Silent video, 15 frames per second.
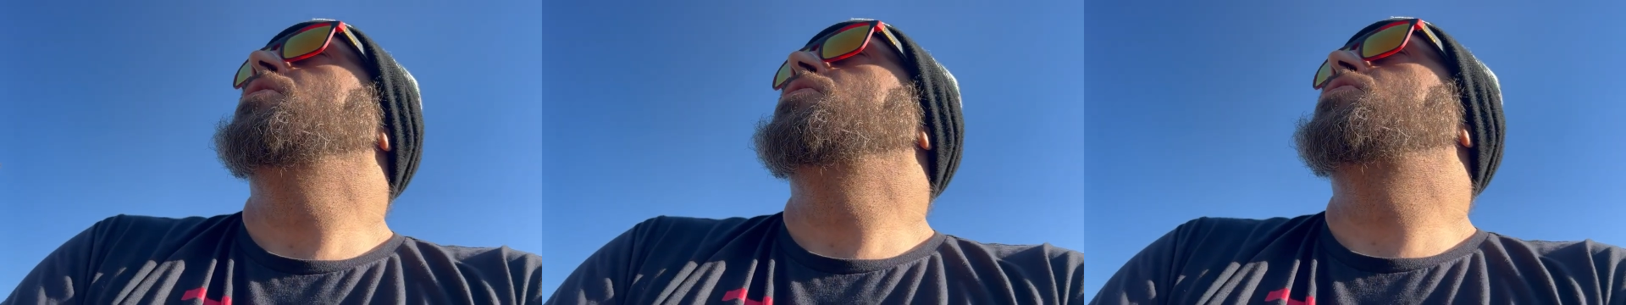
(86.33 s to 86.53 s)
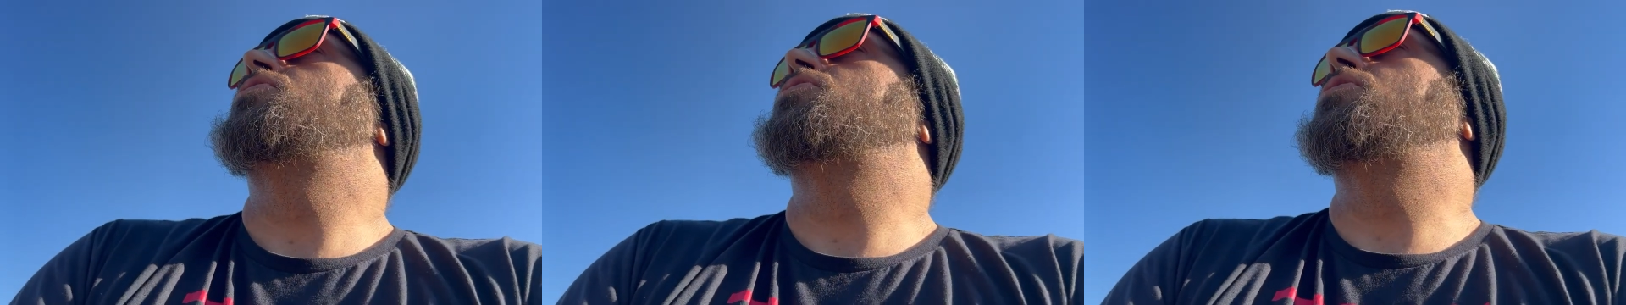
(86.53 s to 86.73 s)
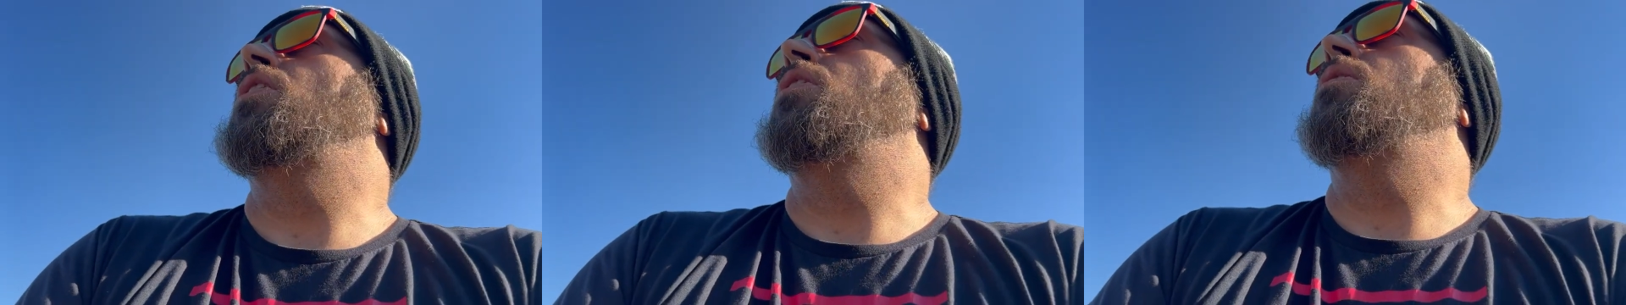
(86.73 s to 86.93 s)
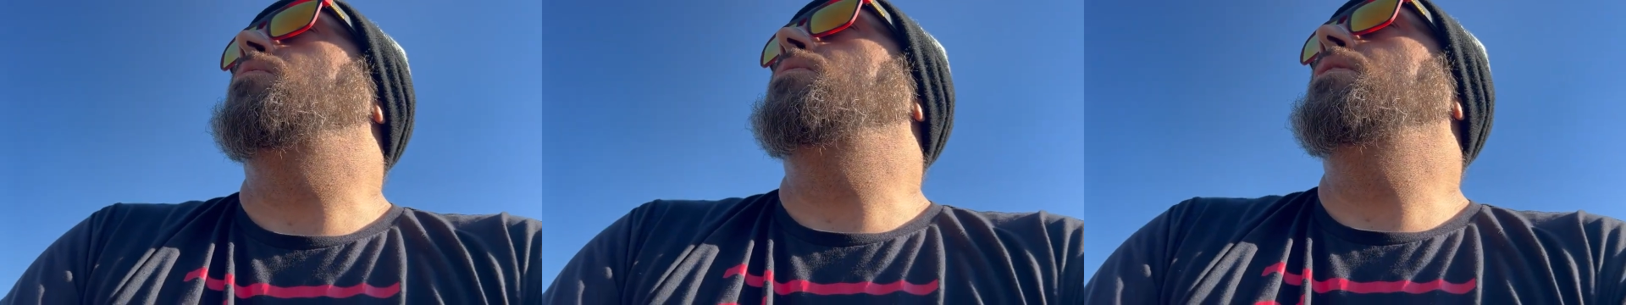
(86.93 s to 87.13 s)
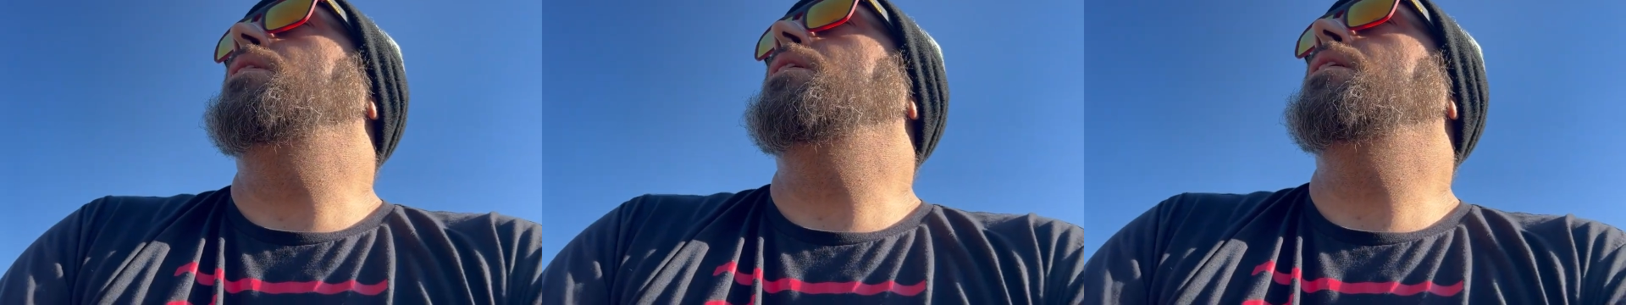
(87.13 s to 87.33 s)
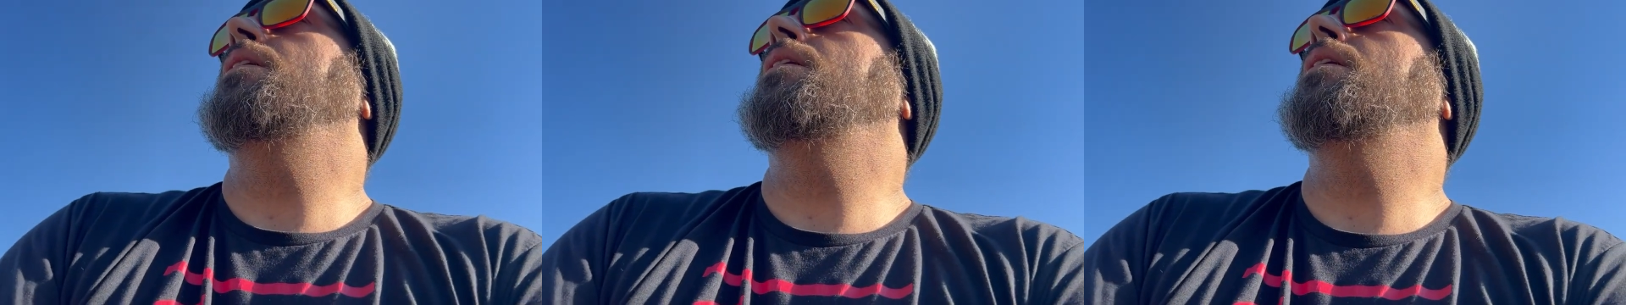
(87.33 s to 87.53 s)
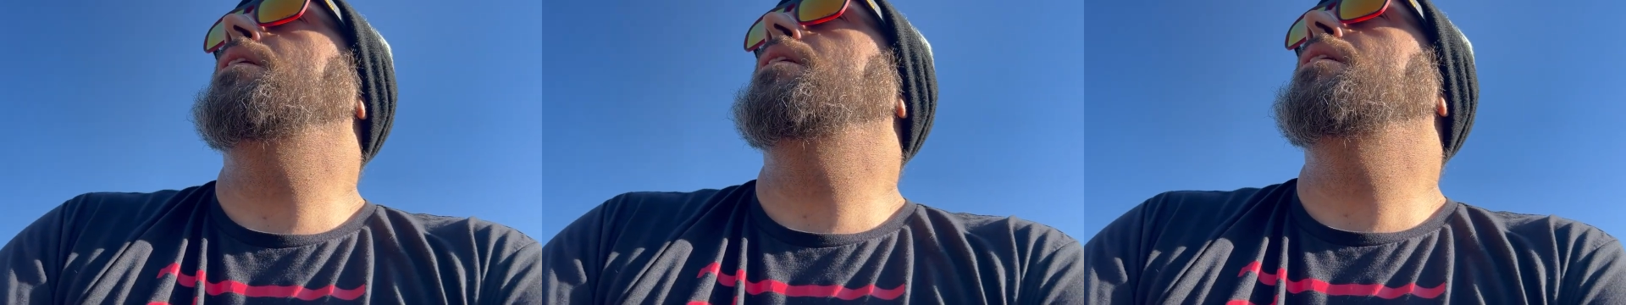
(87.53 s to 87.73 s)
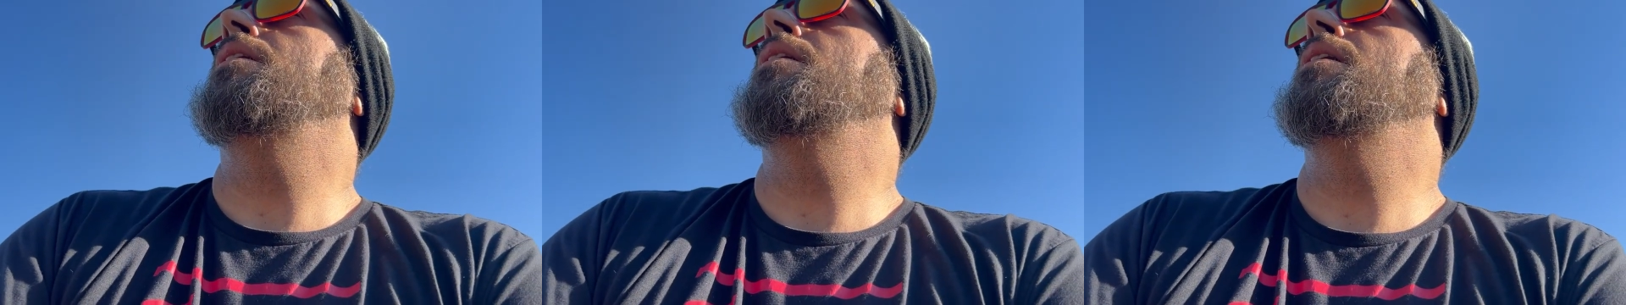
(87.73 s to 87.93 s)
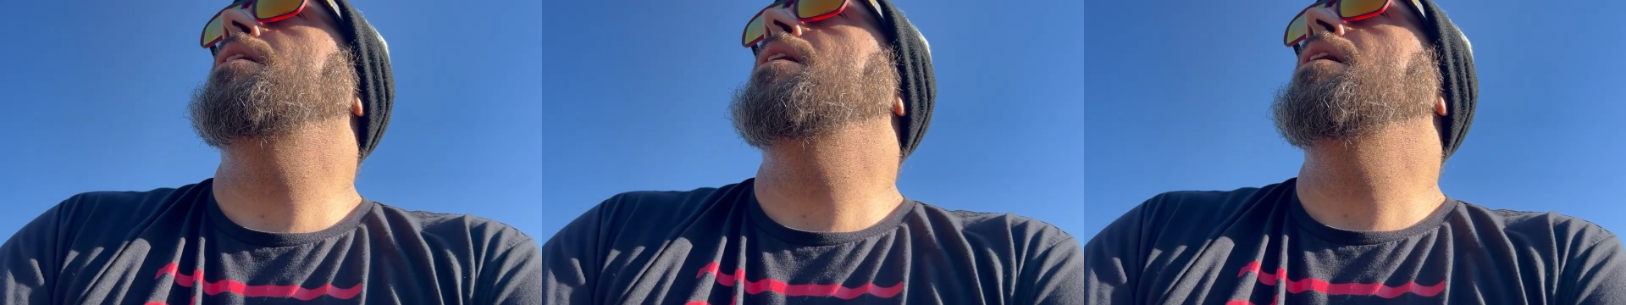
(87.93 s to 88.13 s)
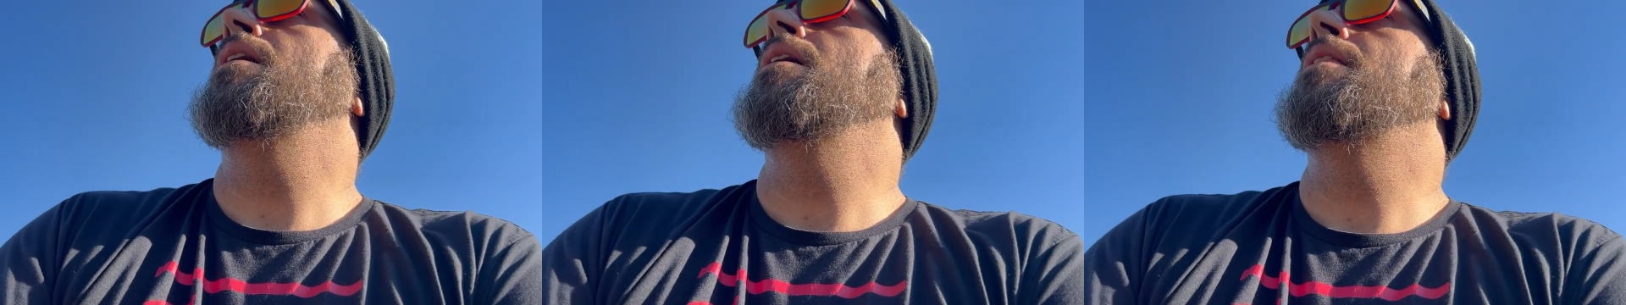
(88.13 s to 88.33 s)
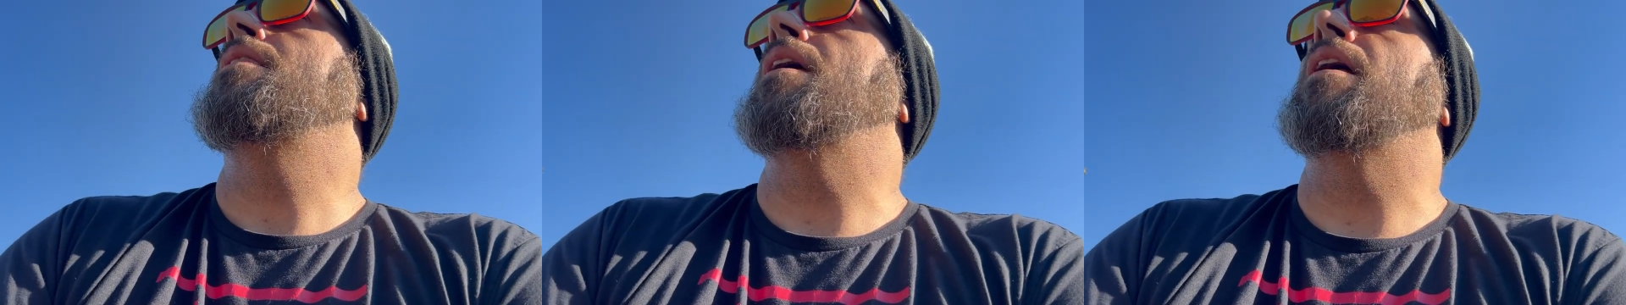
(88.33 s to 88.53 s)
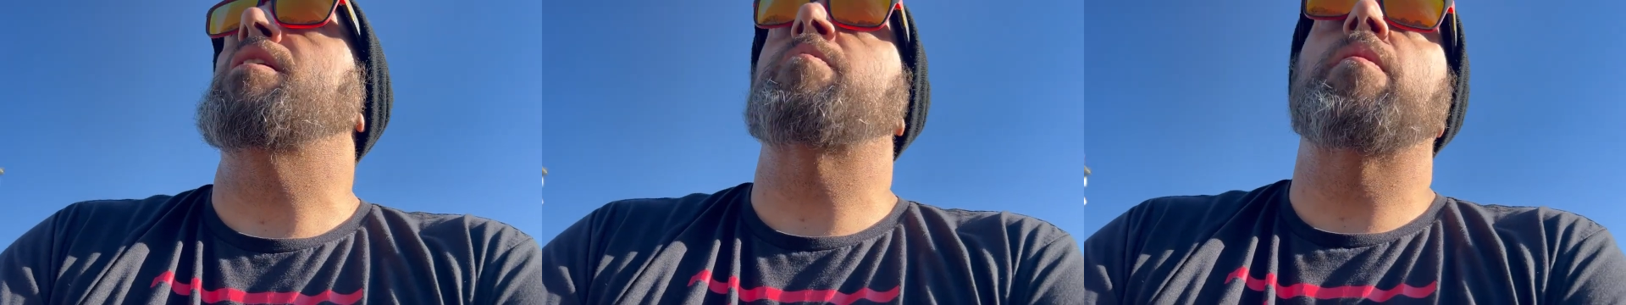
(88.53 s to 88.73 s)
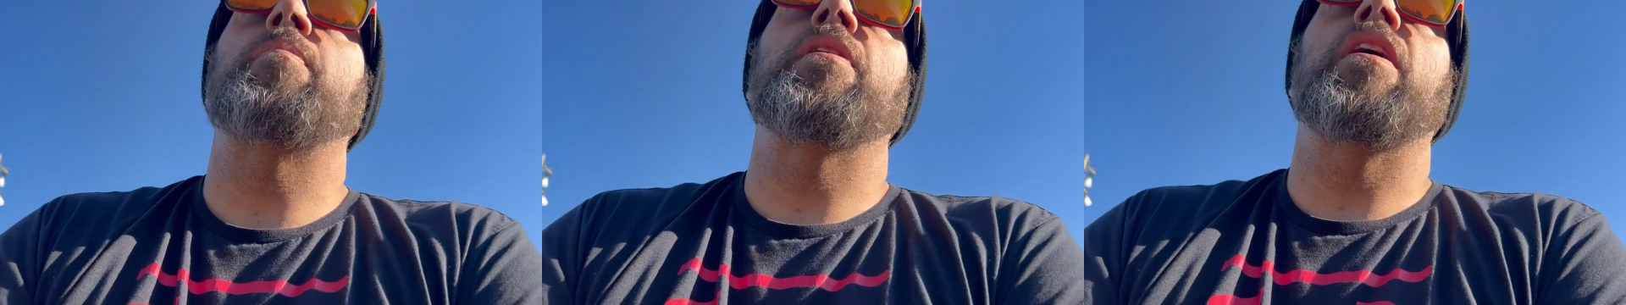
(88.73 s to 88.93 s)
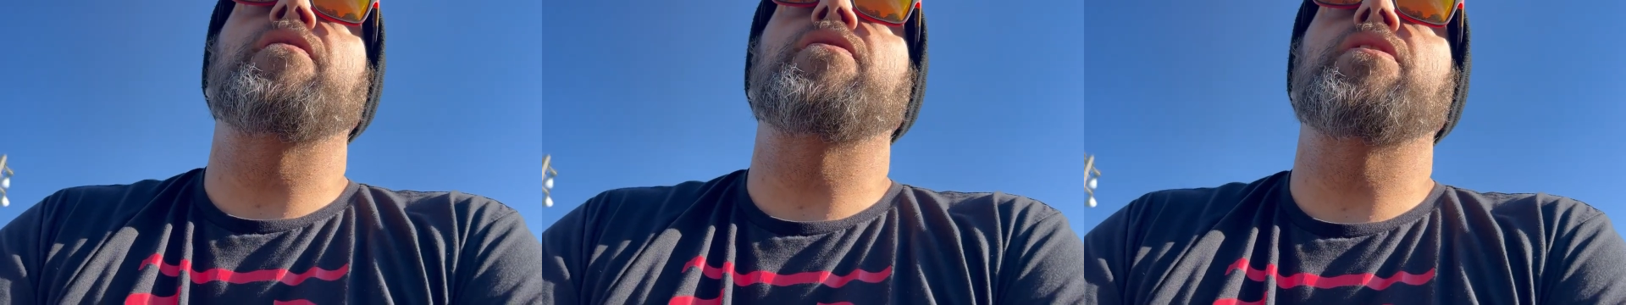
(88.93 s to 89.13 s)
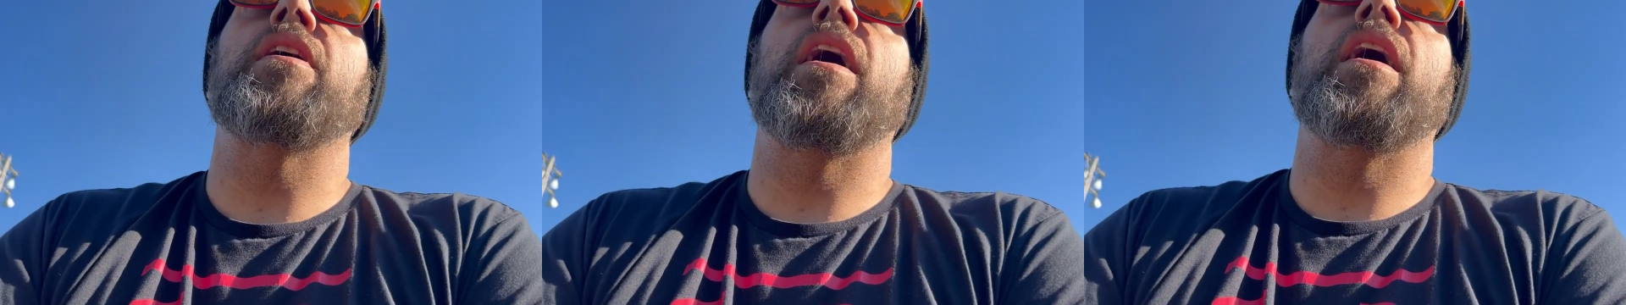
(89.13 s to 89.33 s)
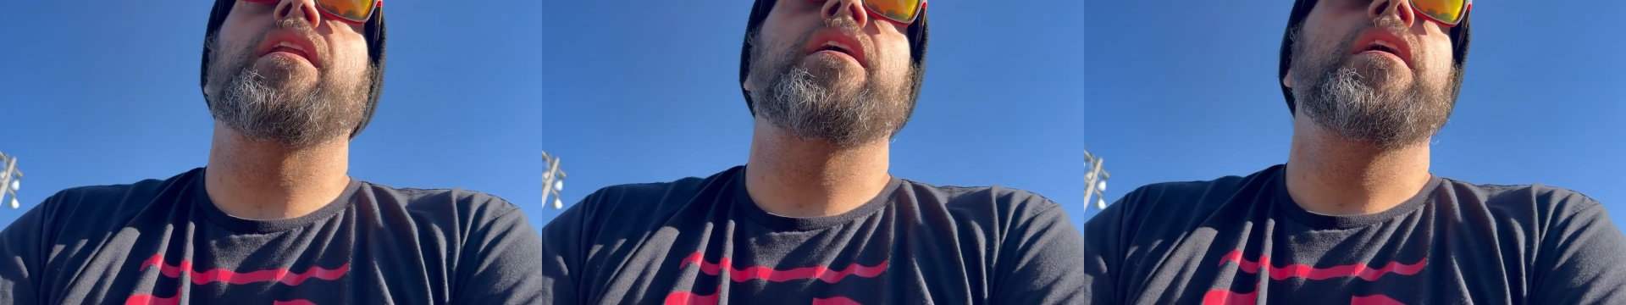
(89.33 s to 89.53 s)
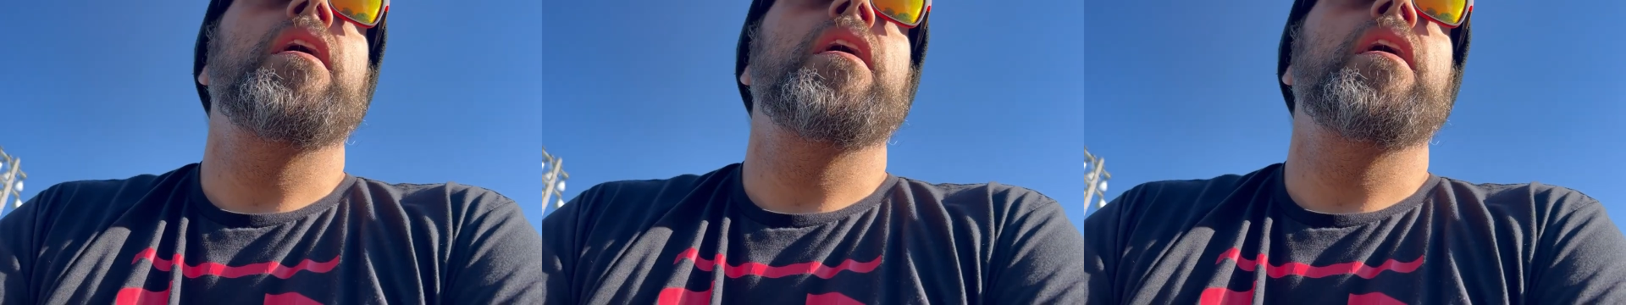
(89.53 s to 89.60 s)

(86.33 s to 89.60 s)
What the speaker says: Nobody's mouth can be seen.